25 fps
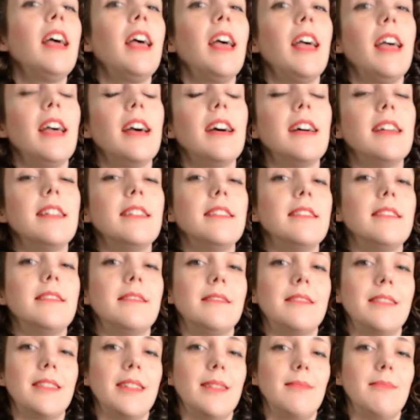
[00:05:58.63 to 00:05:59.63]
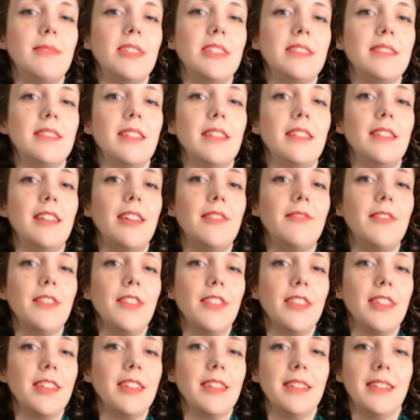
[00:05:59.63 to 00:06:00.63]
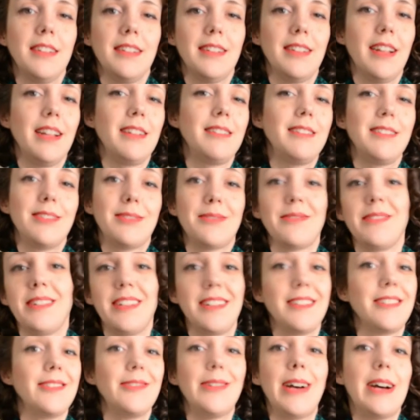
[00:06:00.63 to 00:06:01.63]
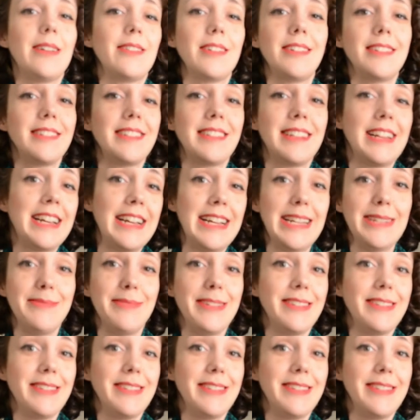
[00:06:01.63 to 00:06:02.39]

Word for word: and I'm just in love with it. I just want to go out all the time